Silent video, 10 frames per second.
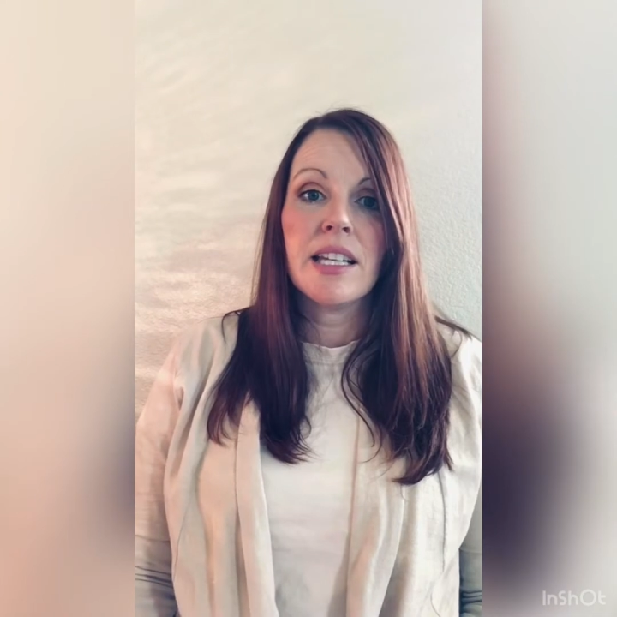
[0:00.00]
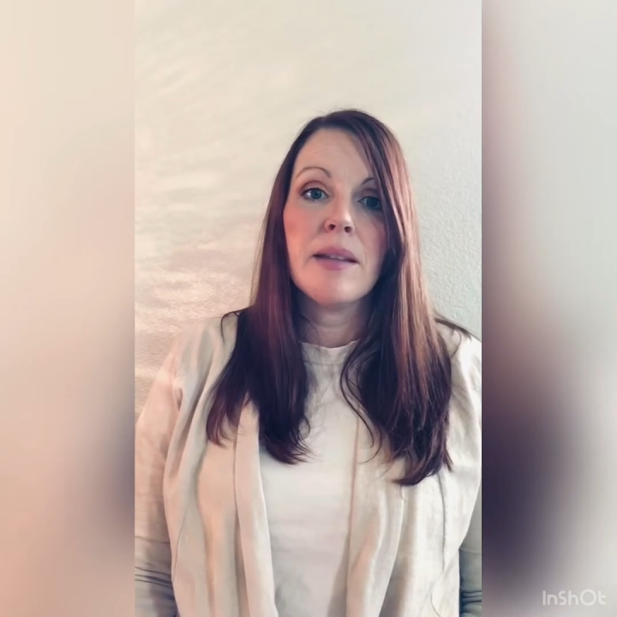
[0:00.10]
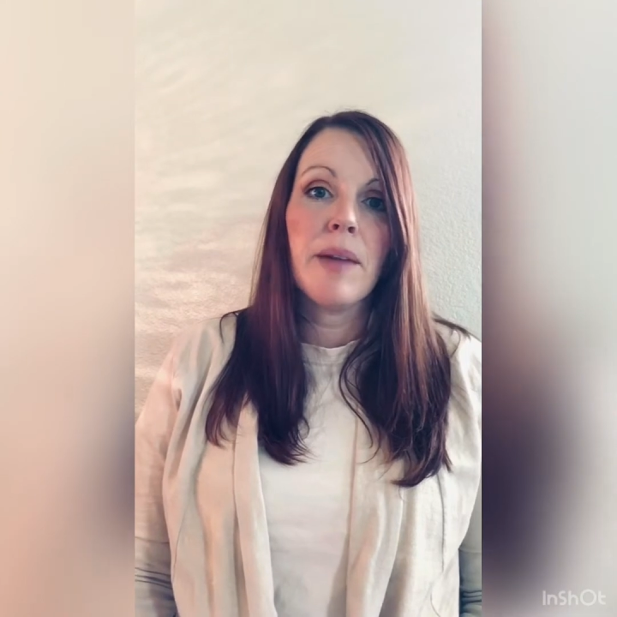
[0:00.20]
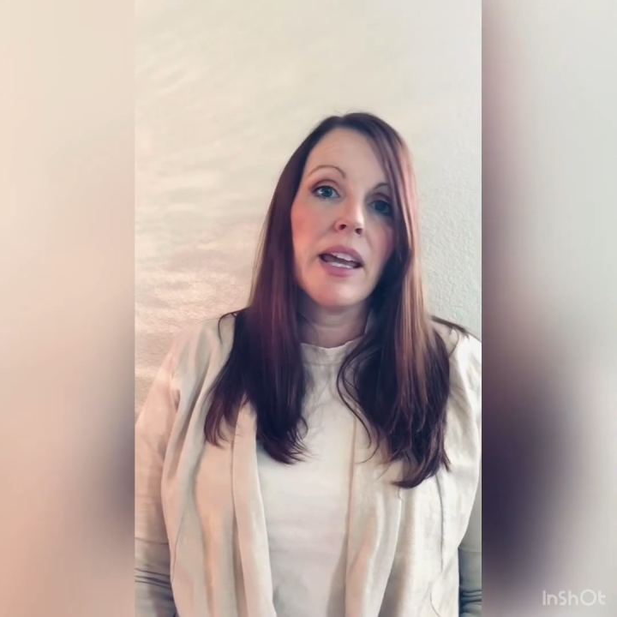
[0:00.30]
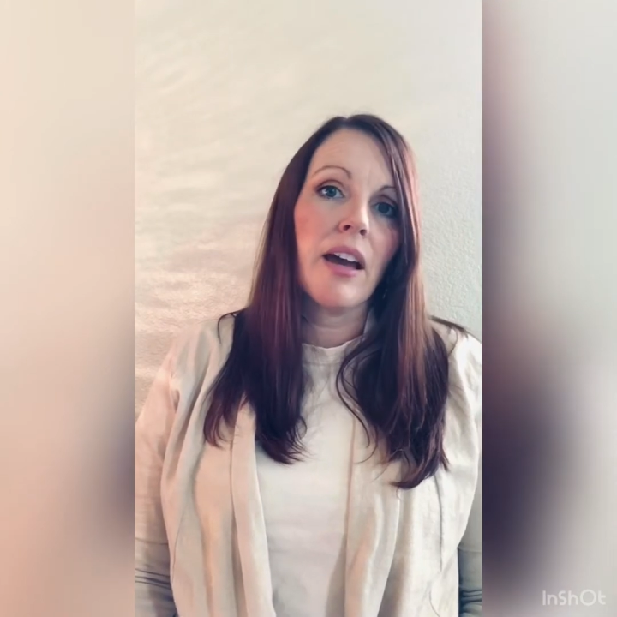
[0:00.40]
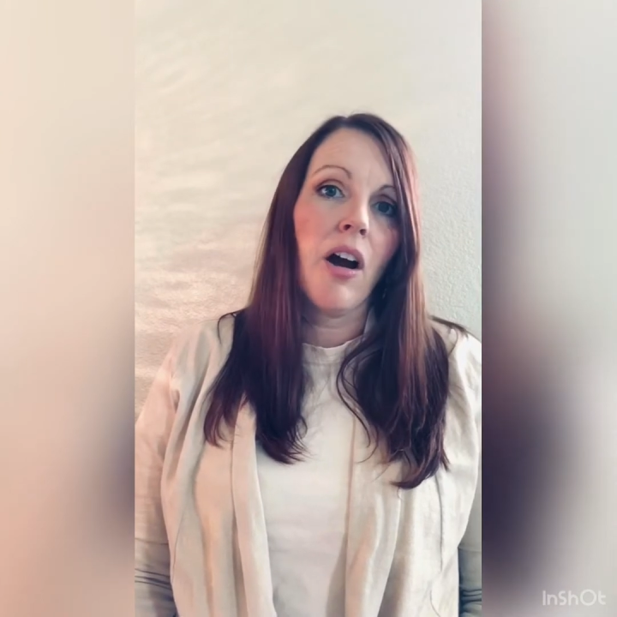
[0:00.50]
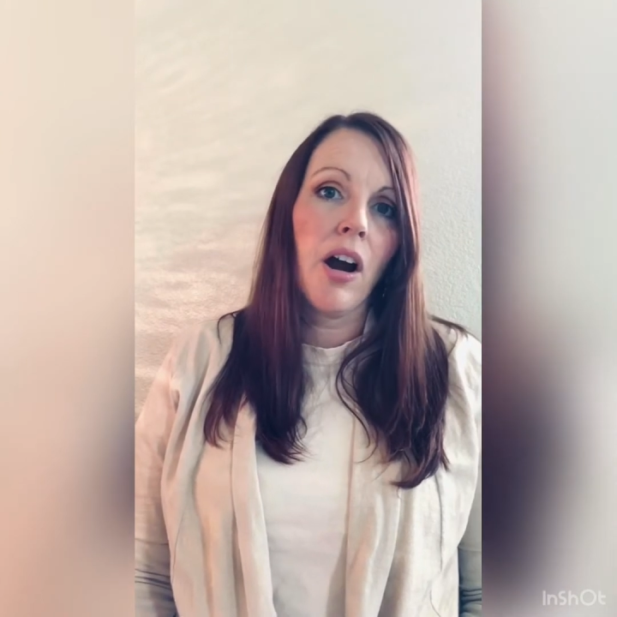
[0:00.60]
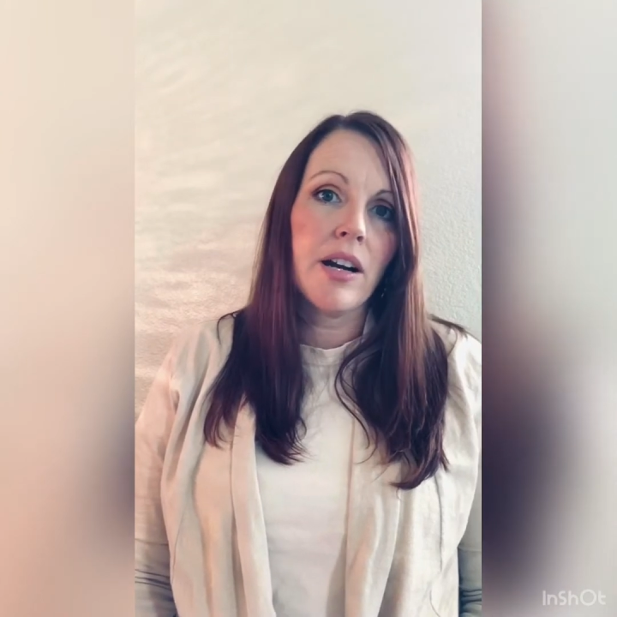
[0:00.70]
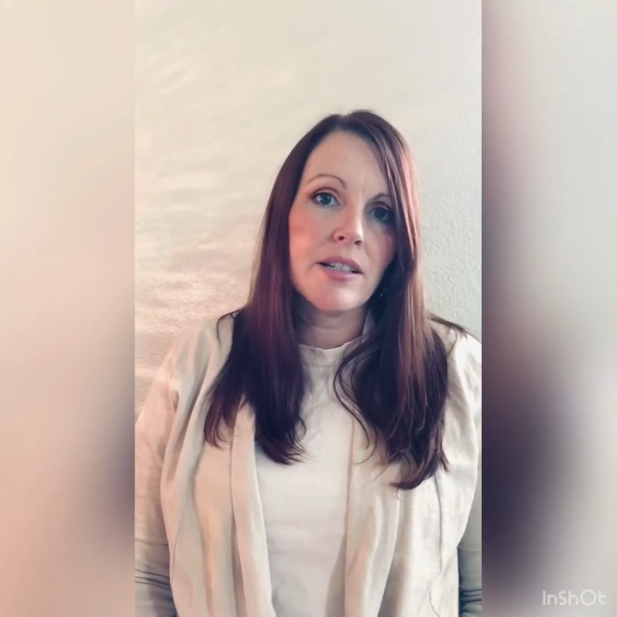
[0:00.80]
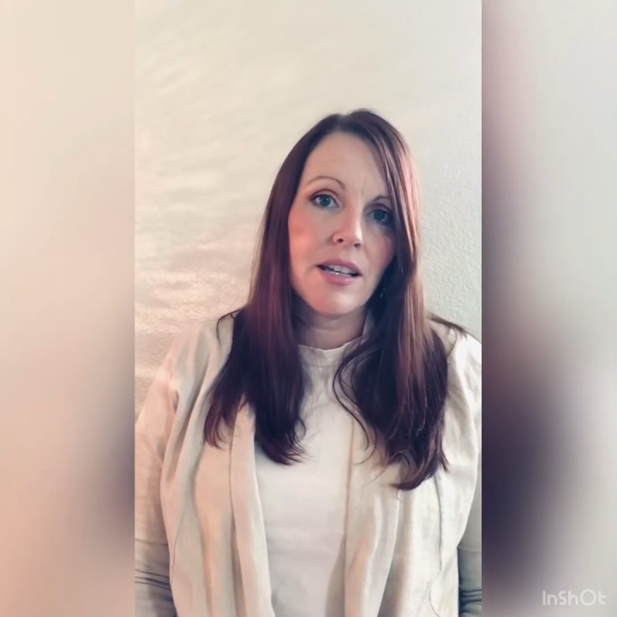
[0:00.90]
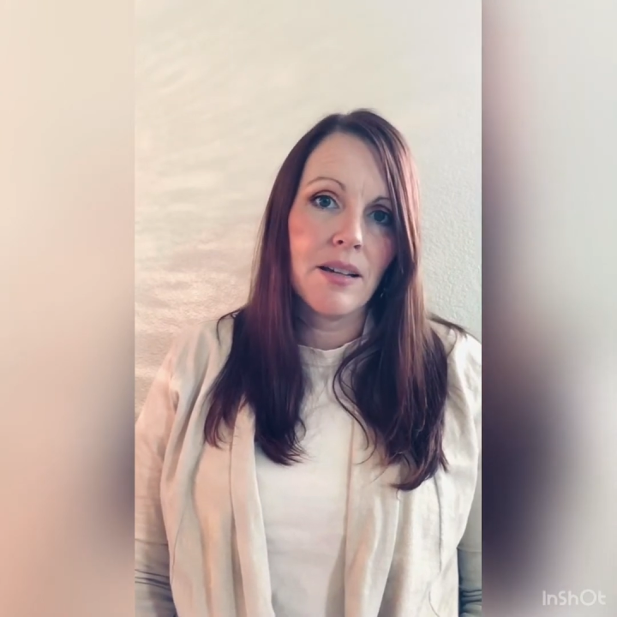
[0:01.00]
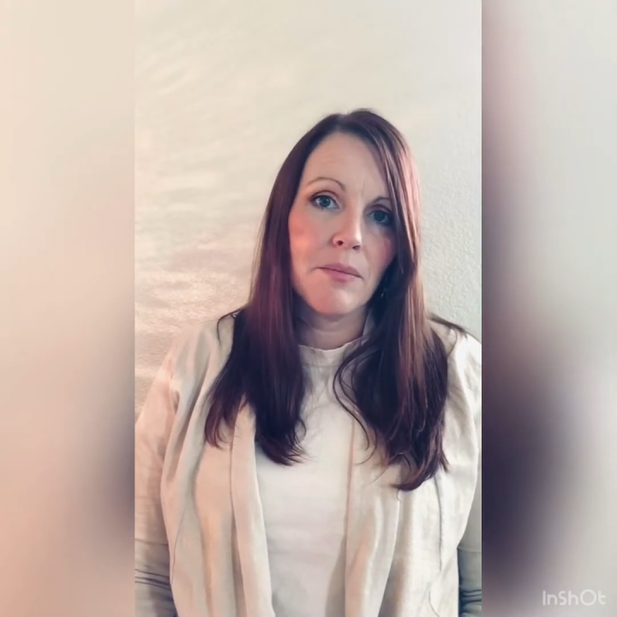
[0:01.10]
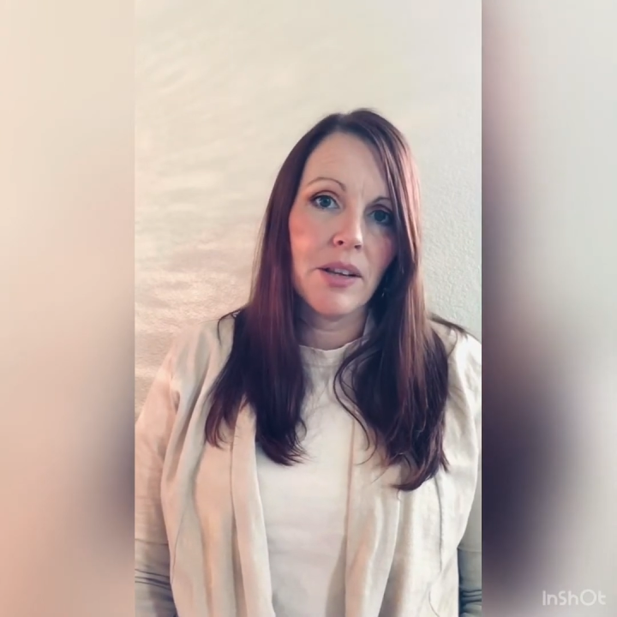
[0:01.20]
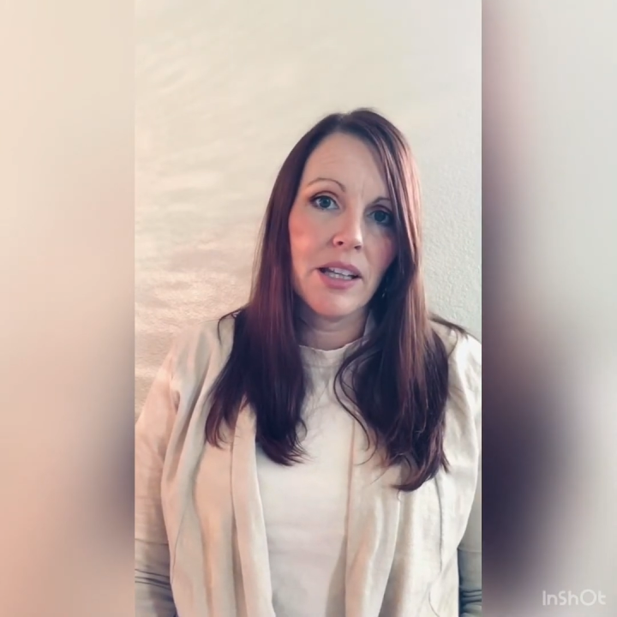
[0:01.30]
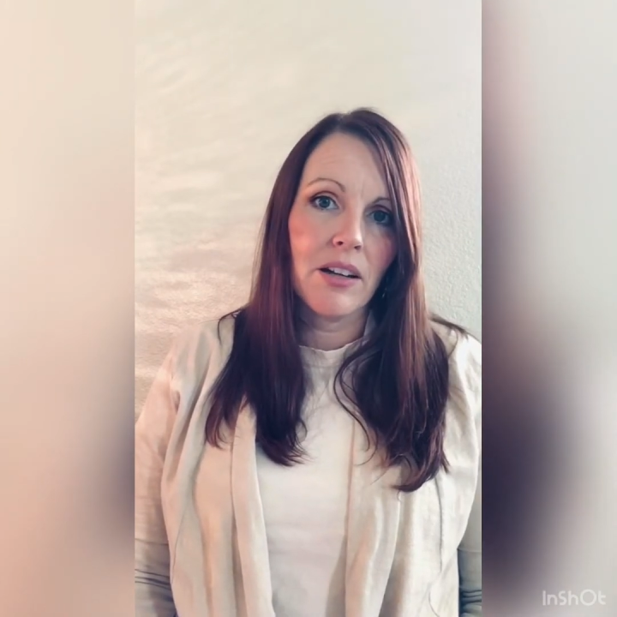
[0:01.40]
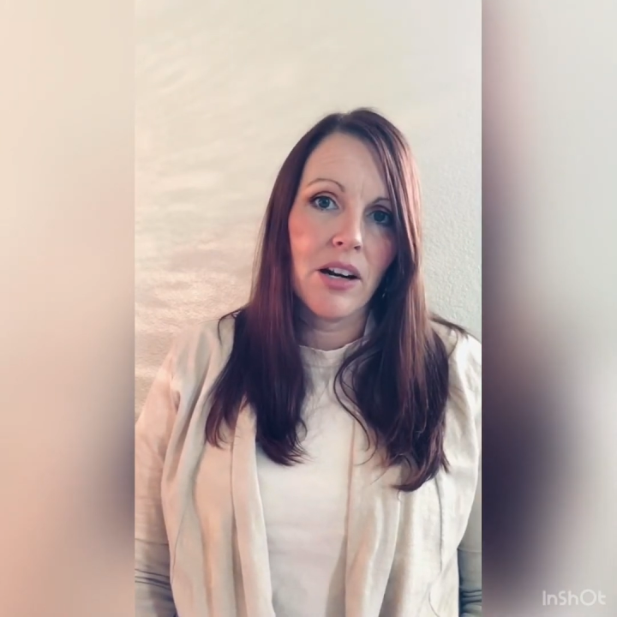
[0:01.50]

to make it hard to complete